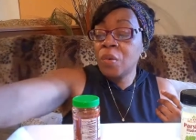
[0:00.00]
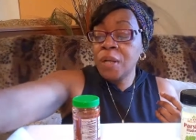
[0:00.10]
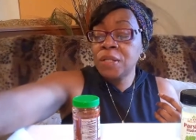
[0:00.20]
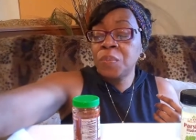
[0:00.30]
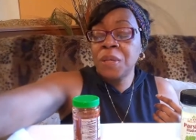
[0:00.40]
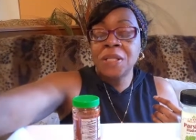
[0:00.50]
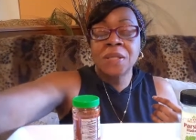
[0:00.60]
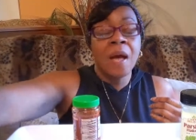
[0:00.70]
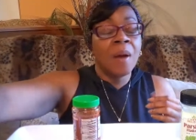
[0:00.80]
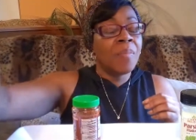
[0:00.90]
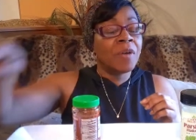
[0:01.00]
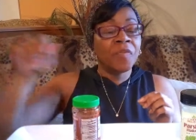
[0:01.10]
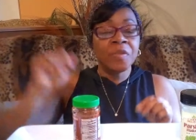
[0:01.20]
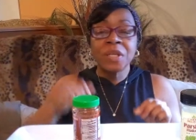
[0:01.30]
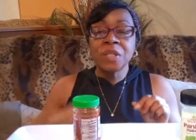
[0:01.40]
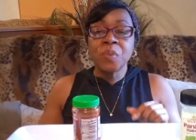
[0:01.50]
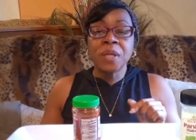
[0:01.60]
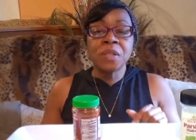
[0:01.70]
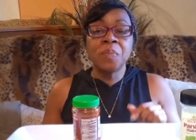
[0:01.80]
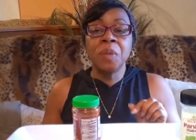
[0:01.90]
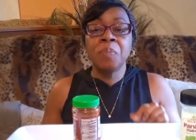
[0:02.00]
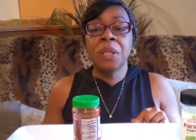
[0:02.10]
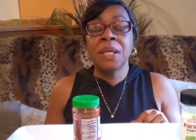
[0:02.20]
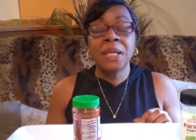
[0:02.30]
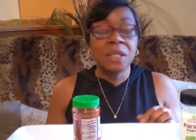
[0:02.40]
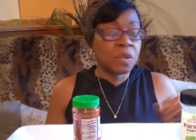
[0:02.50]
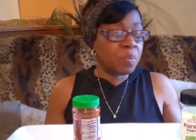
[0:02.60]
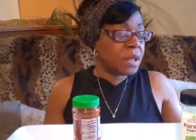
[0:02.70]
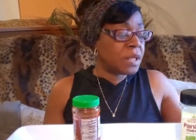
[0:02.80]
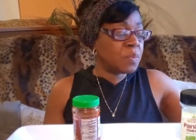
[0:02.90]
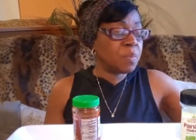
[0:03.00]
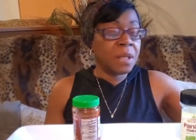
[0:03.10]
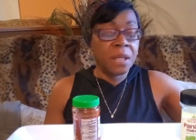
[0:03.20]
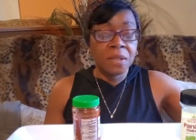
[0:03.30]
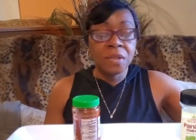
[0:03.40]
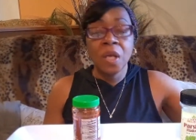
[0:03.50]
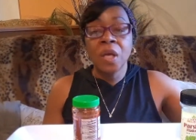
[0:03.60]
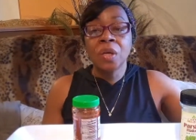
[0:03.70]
recipes, but for this recipe, please, please, please